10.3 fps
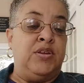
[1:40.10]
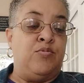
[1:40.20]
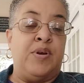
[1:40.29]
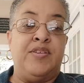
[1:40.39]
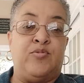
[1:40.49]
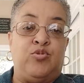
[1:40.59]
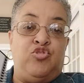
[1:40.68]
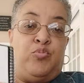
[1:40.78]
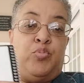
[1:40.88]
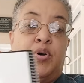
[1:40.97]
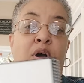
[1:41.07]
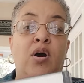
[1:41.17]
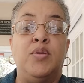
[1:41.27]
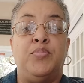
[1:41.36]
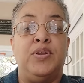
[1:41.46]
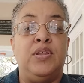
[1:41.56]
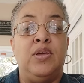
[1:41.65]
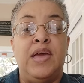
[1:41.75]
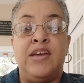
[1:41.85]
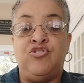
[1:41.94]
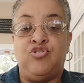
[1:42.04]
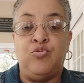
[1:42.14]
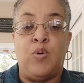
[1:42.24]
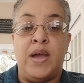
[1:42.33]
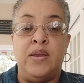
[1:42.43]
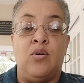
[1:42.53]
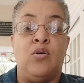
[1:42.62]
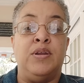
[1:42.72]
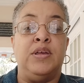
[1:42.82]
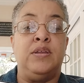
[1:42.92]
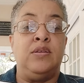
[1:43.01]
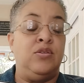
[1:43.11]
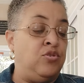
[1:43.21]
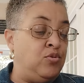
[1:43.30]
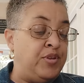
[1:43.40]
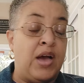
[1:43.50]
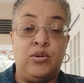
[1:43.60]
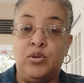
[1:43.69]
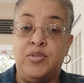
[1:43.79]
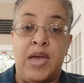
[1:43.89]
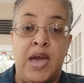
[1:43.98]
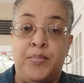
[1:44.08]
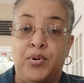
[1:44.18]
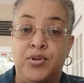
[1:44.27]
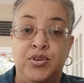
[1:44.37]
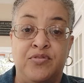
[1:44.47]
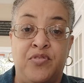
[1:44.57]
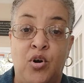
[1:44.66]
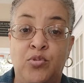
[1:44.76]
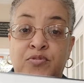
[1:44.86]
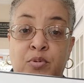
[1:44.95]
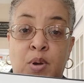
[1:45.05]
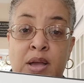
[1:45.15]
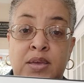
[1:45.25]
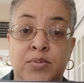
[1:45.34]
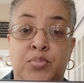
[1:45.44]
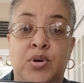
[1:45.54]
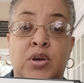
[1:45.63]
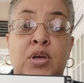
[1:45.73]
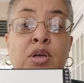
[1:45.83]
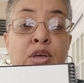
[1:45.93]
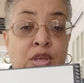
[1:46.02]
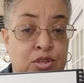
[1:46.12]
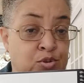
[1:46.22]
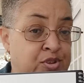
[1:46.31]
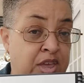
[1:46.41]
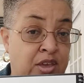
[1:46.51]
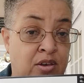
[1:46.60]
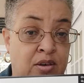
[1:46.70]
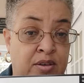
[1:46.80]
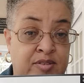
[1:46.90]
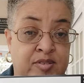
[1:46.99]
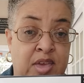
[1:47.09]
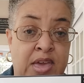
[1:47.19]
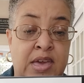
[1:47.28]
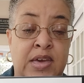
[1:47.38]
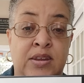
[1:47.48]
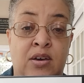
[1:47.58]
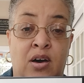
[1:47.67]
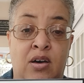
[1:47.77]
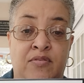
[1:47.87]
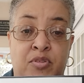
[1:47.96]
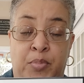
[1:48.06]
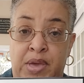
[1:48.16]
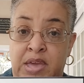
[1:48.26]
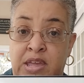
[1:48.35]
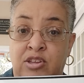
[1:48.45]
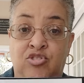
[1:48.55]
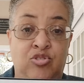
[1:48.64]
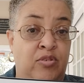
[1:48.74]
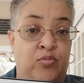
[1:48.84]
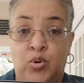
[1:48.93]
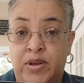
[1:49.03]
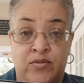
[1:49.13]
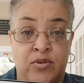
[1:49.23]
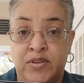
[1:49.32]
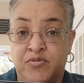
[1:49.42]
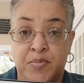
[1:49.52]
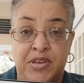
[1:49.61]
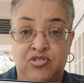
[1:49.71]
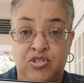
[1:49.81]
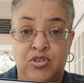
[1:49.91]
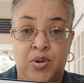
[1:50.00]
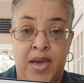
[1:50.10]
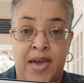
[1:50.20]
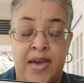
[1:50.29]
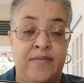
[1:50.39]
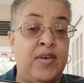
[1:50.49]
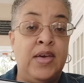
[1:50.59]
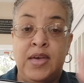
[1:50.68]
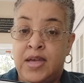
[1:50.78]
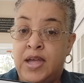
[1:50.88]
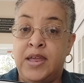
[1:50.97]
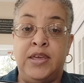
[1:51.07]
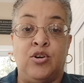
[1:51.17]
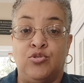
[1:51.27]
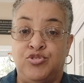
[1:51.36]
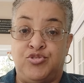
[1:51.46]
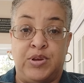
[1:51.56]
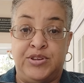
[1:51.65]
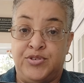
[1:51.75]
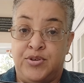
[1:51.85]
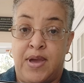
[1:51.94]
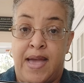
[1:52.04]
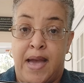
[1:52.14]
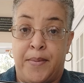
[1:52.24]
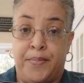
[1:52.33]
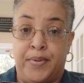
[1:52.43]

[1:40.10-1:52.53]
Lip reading: erase what you put on. But as you write on it, you download the app on your phone for Rocketbook. You take a scan of the page of whatever information you have, and it goes straight to your app.